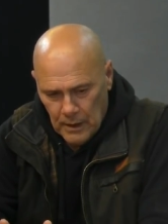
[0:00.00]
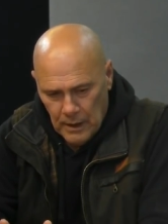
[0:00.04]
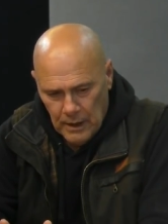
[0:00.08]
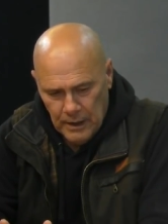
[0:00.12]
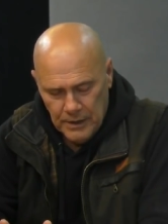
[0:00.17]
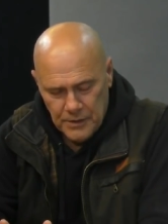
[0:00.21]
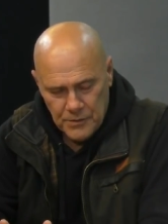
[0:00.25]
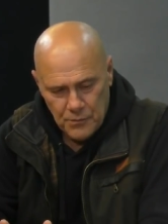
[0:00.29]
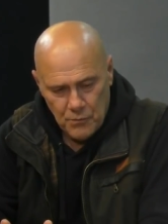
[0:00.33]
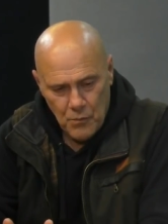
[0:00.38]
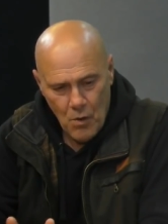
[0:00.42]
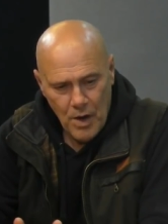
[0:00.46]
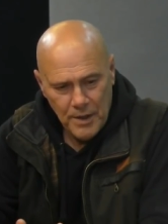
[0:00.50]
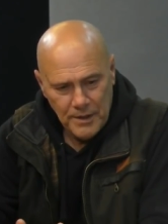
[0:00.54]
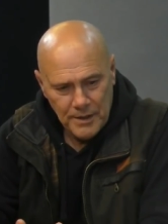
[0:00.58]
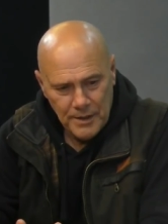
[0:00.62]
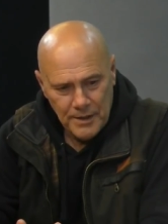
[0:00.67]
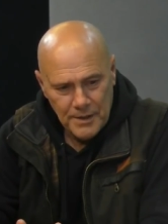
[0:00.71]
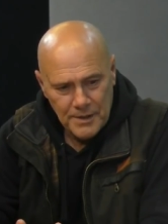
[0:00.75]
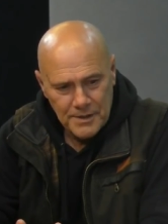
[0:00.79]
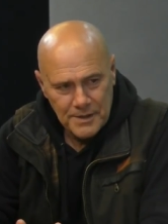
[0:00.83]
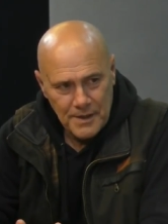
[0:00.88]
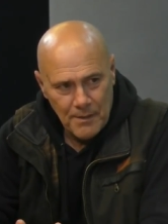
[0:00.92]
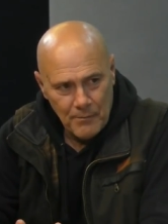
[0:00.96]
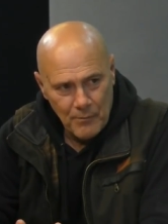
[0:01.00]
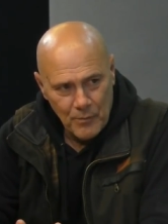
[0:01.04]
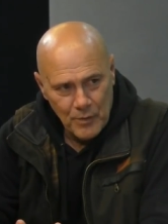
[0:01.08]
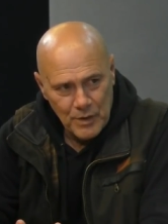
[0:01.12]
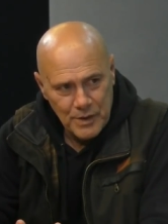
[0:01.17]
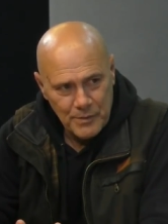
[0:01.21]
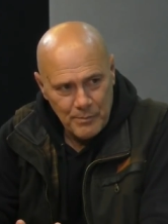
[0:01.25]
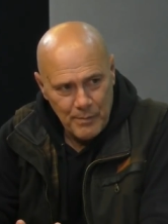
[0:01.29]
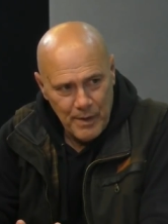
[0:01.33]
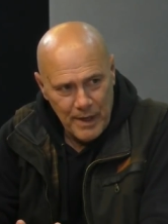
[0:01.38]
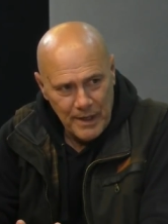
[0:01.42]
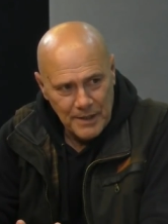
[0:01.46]
he's right in some
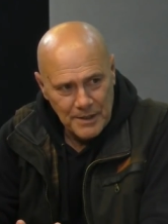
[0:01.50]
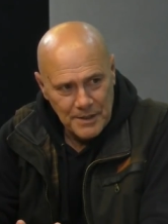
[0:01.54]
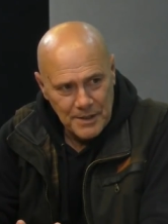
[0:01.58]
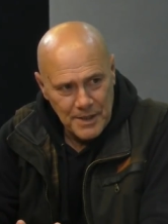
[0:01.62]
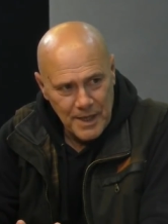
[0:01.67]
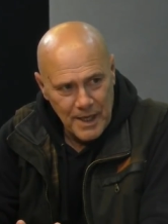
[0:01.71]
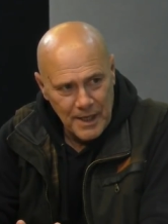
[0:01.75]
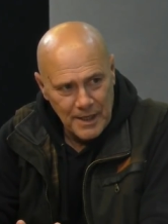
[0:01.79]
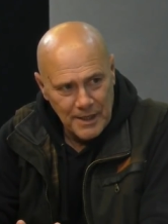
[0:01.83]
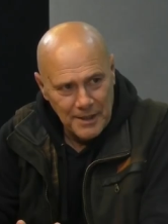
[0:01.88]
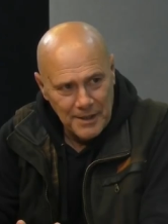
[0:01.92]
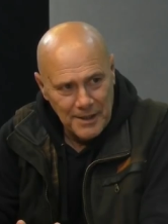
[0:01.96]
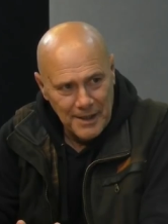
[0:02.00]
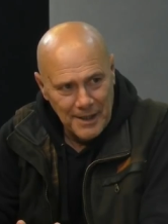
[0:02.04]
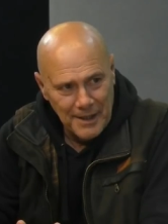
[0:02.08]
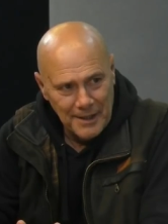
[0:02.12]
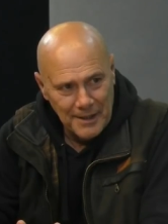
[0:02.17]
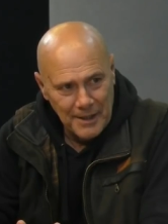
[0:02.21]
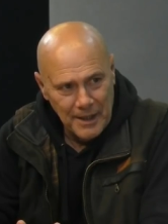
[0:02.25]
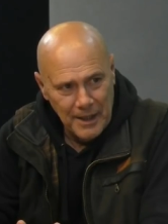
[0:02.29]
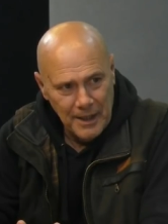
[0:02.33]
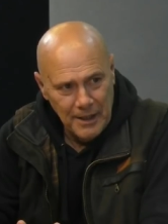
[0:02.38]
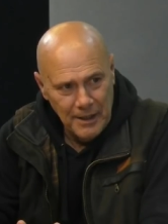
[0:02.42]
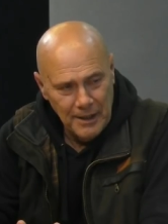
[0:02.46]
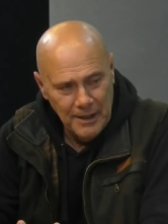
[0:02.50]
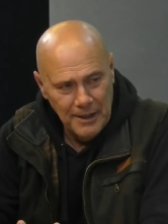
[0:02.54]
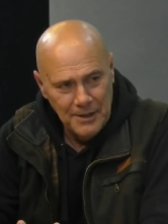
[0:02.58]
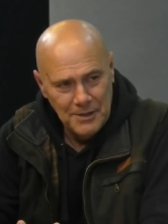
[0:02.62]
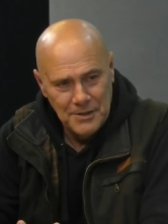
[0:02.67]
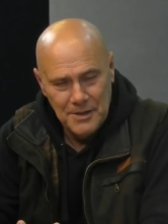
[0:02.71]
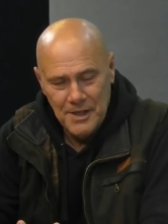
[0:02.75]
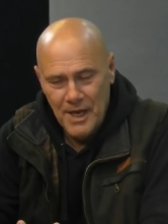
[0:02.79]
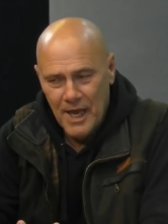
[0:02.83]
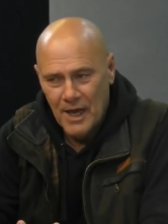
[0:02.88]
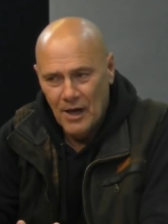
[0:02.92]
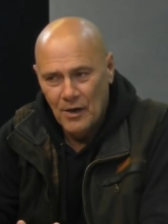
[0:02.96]
respects that that
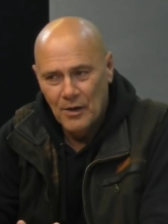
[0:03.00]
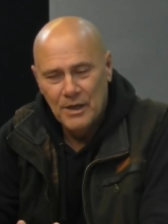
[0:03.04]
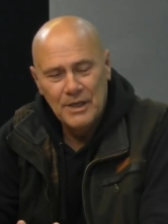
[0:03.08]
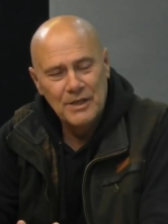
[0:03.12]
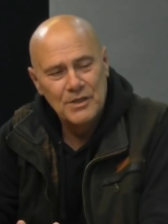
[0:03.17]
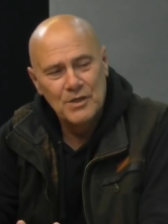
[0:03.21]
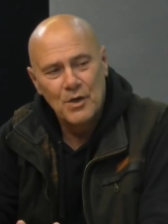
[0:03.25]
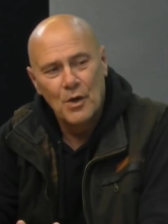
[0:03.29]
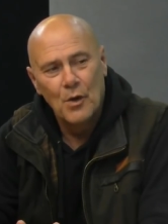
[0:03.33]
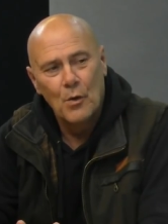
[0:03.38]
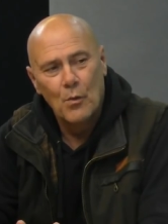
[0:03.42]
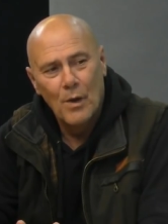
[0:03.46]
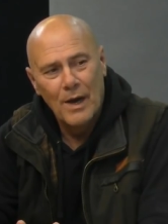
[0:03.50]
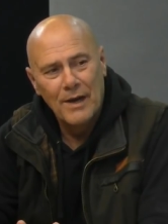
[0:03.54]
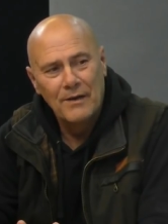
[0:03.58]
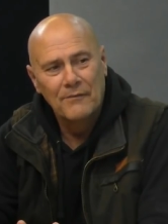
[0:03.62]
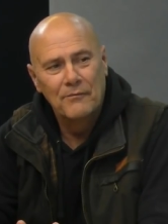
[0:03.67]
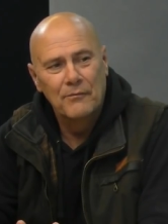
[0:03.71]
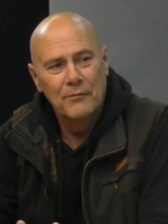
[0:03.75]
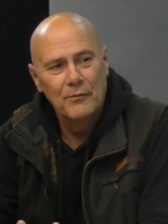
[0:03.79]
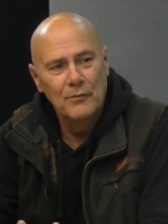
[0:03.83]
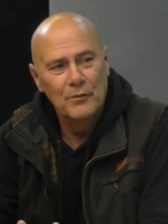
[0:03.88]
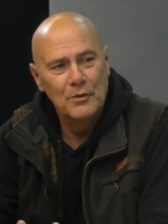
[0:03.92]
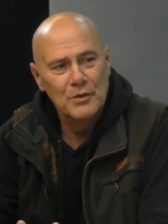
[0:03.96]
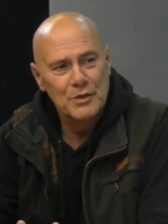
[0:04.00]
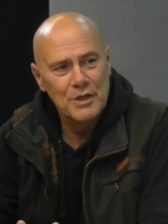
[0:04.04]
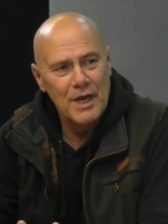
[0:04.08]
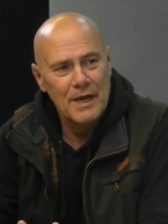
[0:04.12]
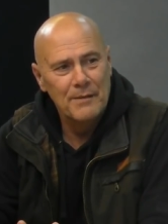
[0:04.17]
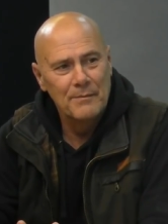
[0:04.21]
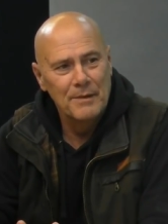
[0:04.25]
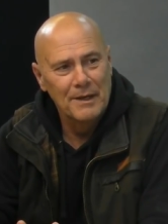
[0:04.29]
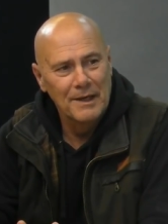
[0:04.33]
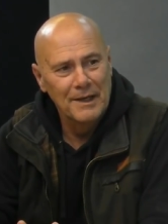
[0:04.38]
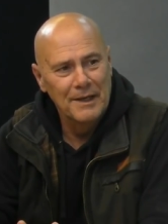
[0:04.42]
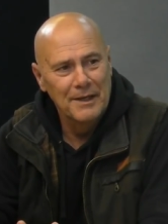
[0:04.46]
he's now he's got to wait for
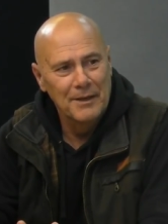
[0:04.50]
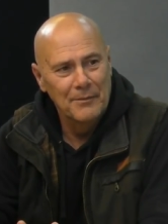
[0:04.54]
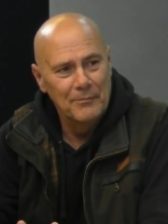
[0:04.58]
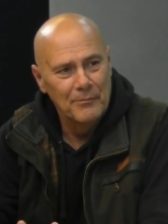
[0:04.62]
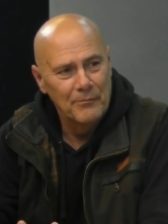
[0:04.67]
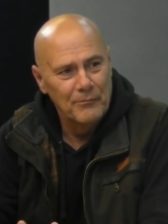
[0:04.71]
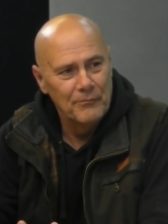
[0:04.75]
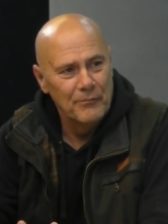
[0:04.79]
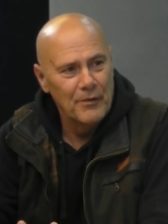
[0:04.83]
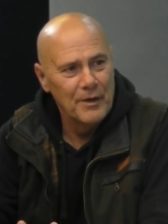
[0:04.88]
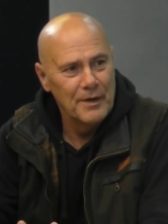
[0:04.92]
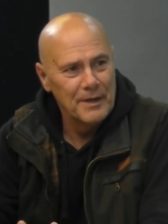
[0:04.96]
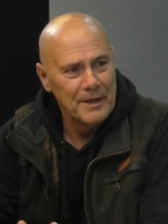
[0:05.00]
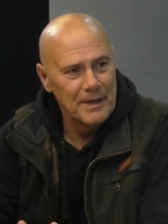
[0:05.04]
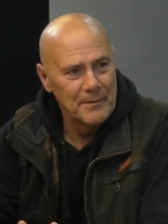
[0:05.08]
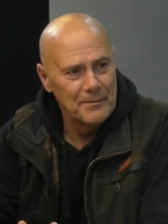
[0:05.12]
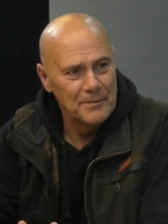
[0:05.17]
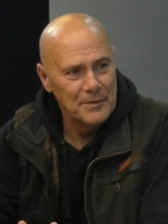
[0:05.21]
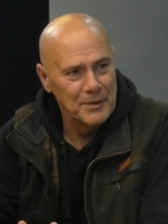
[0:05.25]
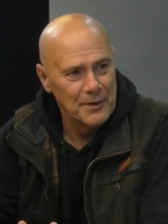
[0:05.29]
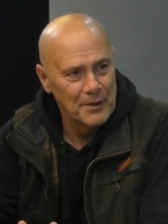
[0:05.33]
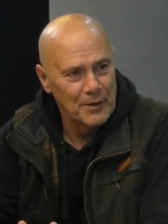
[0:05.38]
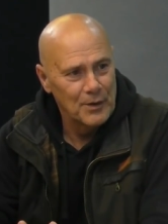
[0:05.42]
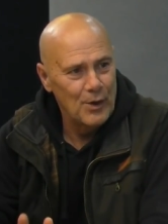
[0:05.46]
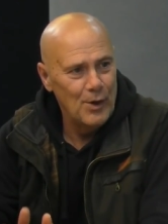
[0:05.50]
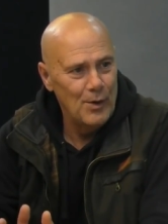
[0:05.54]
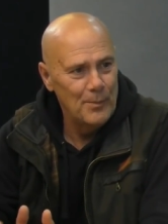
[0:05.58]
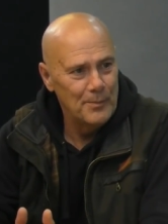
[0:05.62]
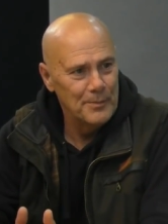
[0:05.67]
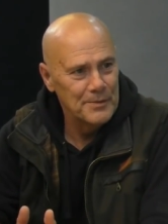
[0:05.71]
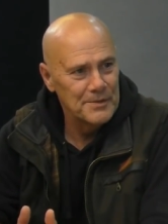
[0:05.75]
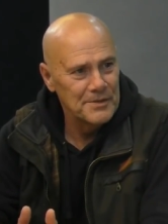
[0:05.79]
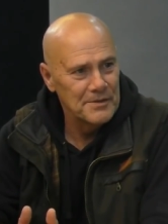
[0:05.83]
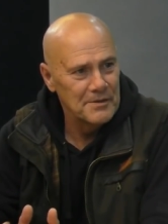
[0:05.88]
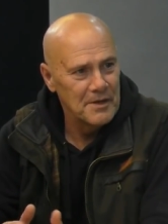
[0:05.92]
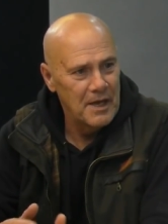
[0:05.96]
Jami-Lee to front up to the
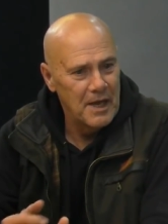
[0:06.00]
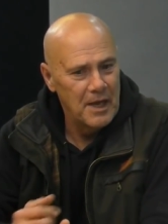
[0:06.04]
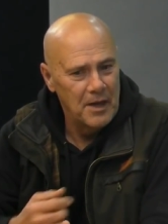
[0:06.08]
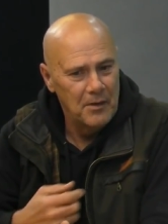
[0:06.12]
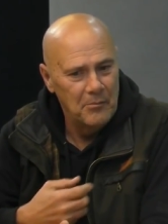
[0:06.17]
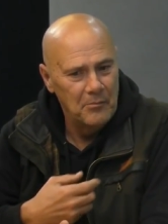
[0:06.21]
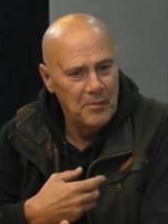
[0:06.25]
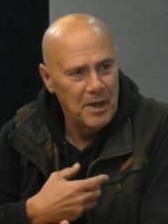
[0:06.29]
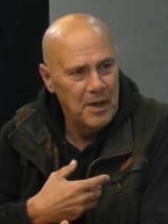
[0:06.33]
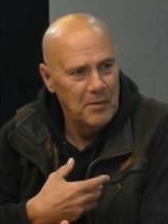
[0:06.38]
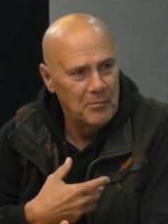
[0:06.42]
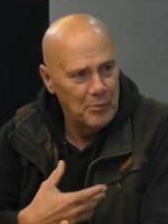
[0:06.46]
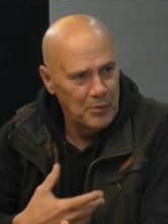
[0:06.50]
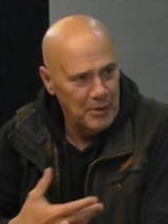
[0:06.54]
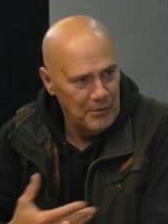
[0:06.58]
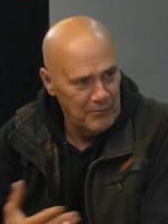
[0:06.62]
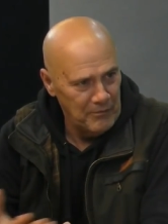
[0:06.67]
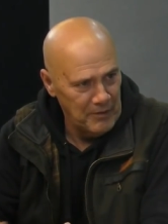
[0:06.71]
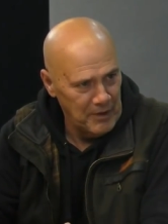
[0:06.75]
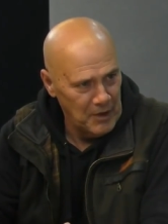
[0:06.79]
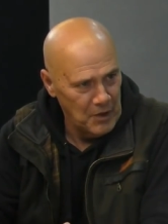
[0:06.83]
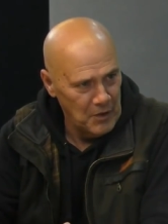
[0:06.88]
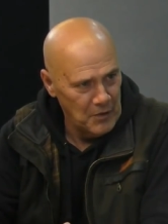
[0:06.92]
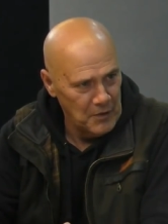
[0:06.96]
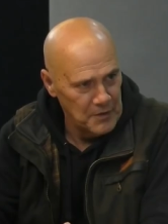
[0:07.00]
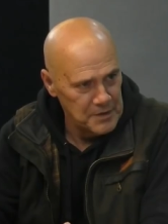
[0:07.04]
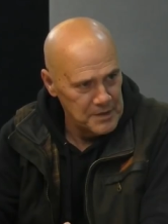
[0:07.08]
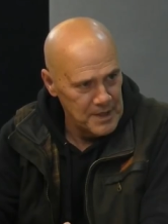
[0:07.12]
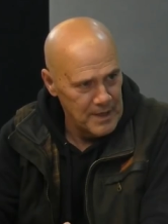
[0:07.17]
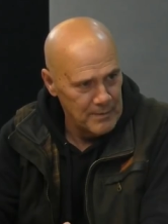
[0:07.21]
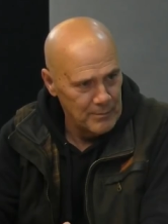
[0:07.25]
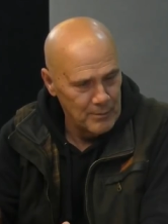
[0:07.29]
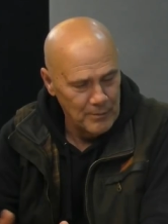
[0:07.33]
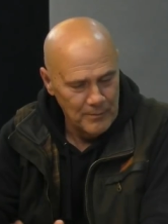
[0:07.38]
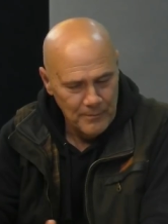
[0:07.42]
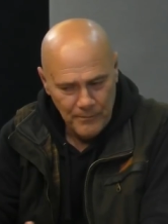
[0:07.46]
cops and and put everything on the
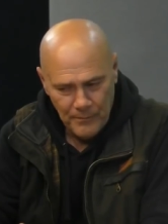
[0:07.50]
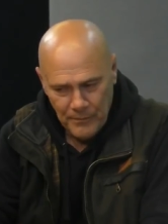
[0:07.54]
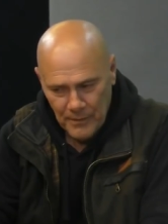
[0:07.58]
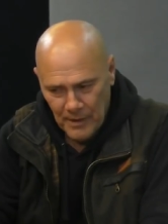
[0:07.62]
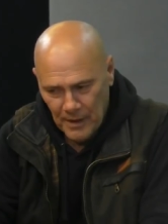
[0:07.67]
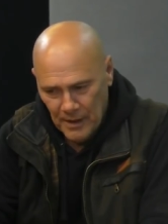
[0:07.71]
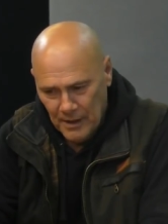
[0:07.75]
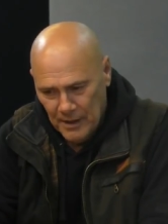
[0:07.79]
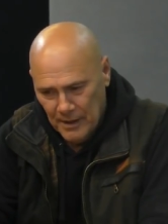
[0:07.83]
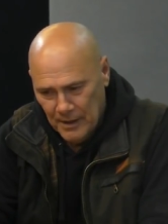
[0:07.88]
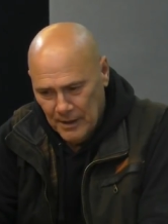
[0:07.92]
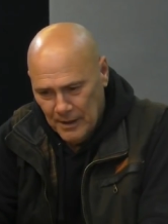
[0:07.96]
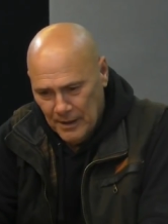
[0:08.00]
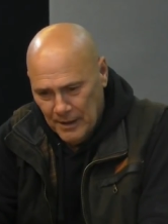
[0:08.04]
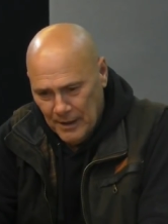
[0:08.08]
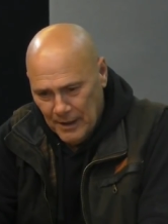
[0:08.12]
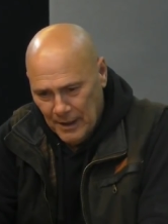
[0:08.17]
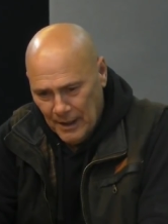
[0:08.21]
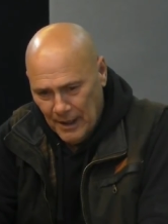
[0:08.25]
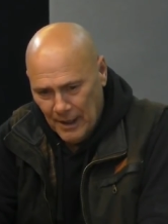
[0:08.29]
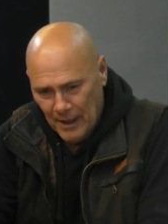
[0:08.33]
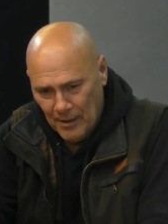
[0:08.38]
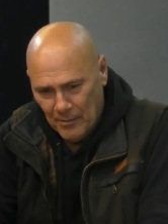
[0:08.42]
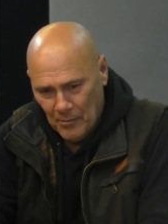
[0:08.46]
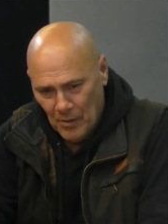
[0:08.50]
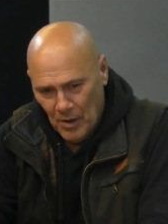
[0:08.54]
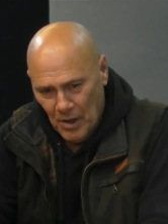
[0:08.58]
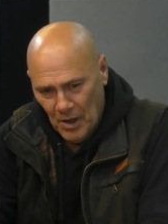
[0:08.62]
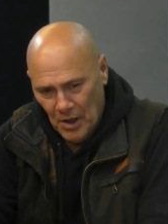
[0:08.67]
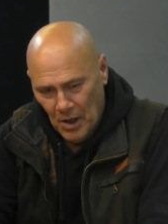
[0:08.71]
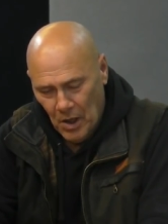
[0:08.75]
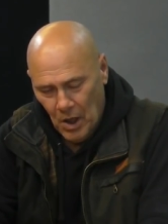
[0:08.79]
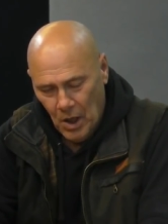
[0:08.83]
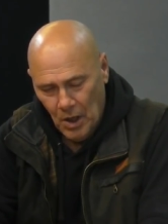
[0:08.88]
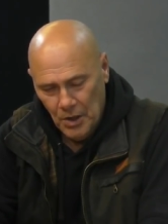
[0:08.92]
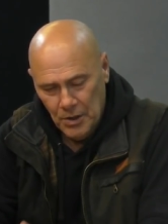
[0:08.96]
table. Um,
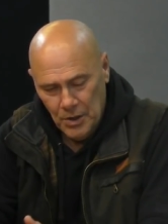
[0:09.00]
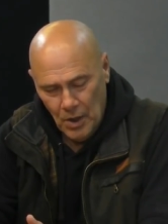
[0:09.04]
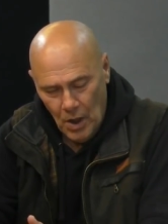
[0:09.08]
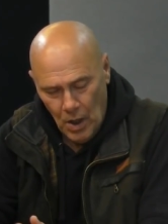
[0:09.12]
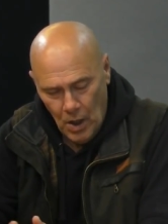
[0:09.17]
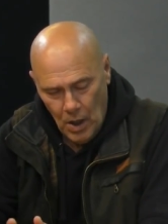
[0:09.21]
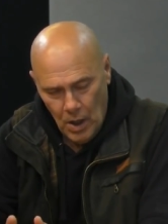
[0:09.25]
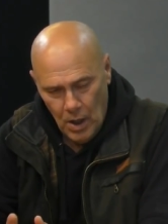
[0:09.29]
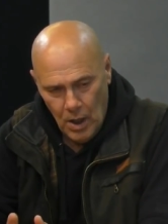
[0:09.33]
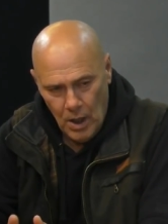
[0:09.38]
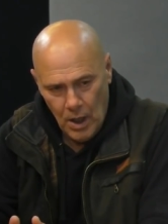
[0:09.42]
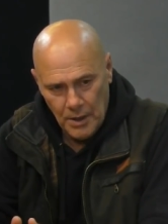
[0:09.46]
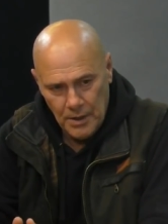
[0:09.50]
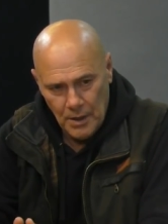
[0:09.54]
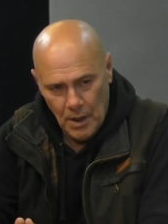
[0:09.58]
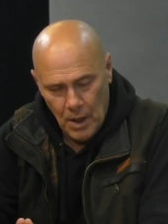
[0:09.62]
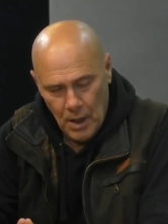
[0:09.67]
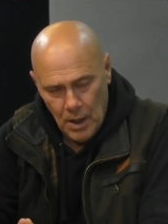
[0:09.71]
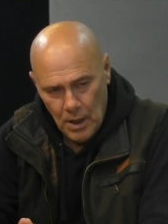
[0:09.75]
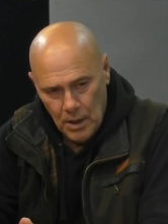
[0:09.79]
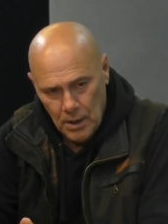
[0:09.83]
I, I, I